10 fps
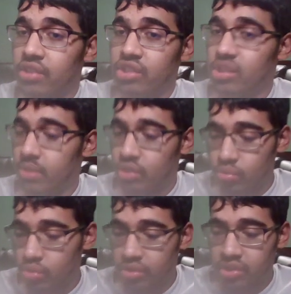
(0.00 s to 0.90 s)
has just been
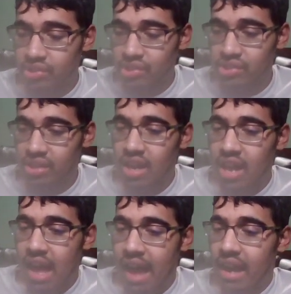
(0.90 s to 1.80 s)
too good this season,
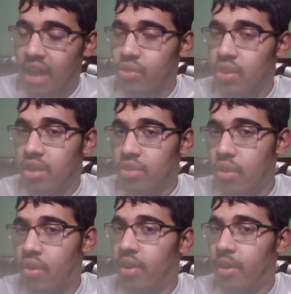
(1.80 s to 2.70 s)
and I think
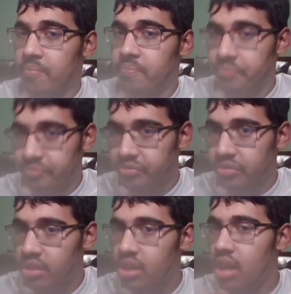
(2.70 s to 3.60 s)
their
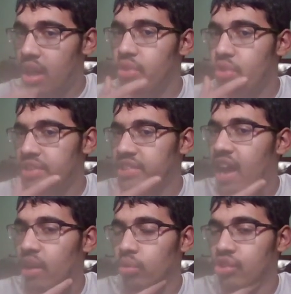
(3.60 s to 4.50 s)

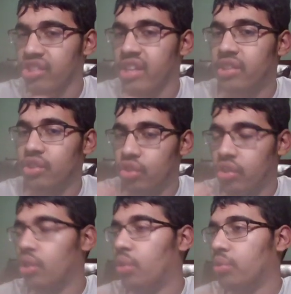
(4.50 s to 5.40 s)
attack will just get the
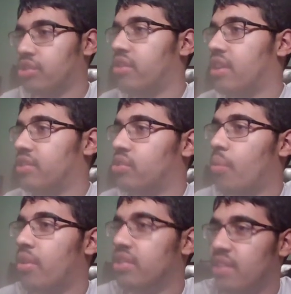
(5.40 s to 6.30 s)
goals that are necessary.
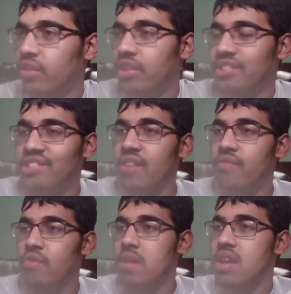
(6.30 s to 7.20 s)
Whereas I feel like City,
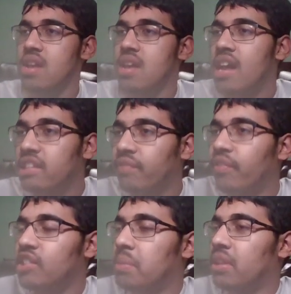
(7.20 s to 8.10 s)
for me,
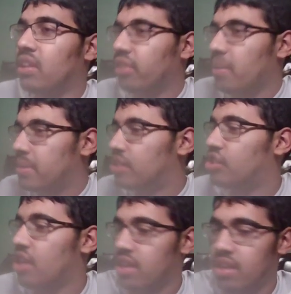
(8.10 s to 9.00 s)
defensively, they look a bit
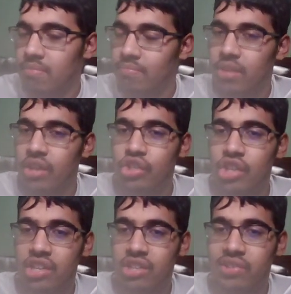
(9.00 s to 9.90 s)
shaky. It's
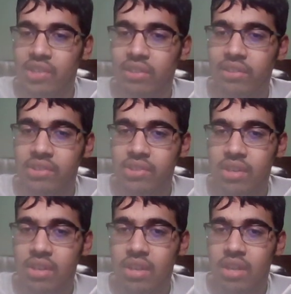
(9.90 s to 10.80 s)
shaky, to say the least.
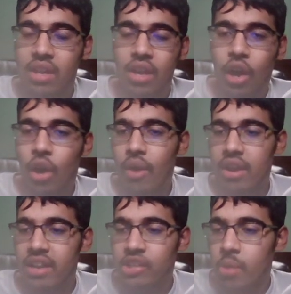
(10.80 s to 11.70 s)
All right,
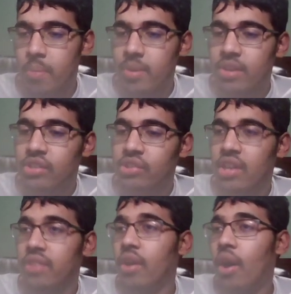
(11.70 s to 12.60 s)
next up it is,
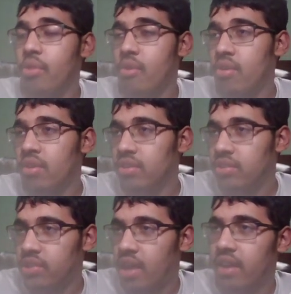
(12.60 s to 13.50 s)
and the other
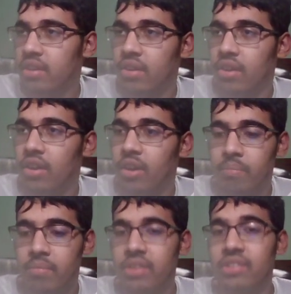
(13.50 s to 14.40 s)
side,
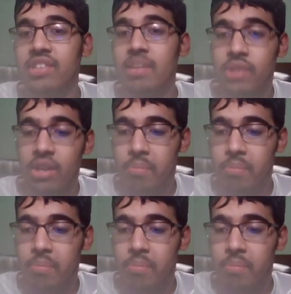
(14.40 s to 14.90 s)
and the same side of the